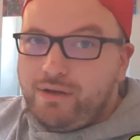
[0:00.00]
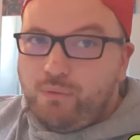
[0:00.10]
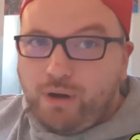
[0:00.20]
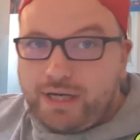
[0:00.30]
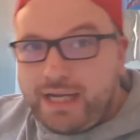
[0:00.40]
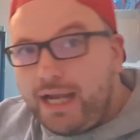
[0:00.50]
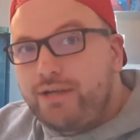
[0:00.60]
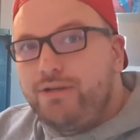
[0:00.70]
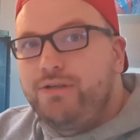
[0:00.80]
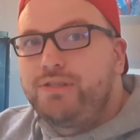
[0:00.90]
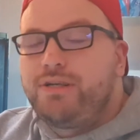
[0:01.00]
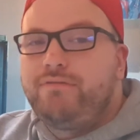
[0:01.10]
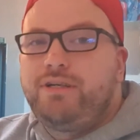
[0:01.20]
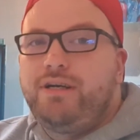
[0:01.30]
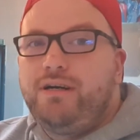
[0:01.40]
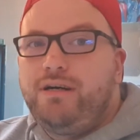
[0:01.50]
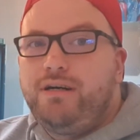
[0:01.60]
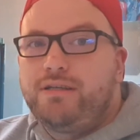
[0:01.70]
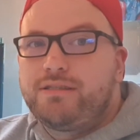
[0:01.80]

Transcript: what geckos I've got.